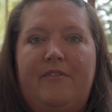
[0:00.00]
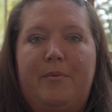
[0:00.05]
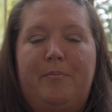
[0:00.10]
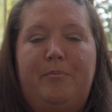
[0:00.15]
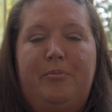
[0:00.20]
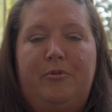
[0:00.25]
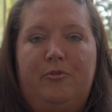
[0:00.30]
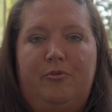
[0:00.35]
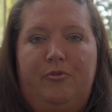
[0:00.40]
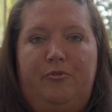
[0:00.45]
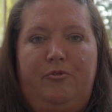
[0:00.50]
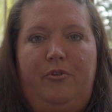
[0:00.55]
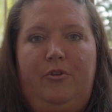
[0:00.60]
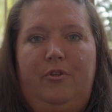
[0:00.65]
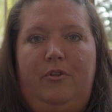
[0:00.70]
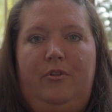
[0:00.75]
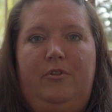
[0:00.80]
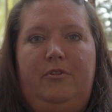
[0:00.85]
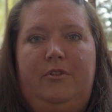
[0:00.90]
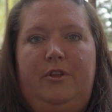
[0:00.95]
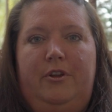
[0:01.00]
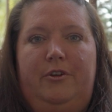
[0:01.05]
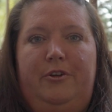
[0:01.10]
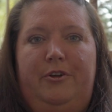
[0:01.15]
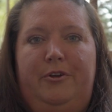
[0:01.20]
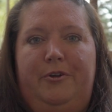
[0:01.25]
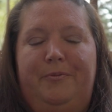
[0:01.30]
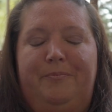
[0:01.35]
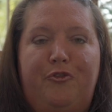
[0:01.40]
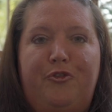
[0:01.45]
a beautiful
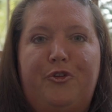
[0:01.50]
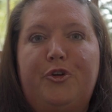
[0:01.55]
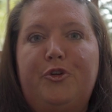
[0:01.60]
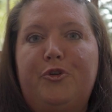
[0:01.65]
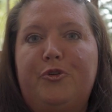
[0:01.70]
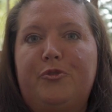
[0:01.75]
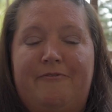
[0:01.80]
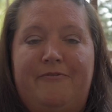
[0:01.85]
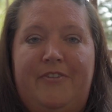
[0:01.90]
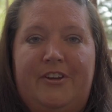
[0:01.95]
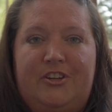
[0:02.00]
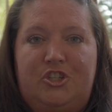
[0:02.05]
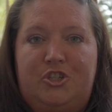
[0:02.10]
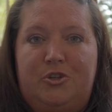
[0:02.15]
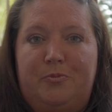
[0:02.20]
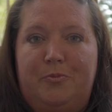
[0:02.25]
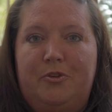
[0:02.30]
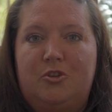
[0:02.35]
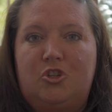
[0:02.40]
little fruit vegetable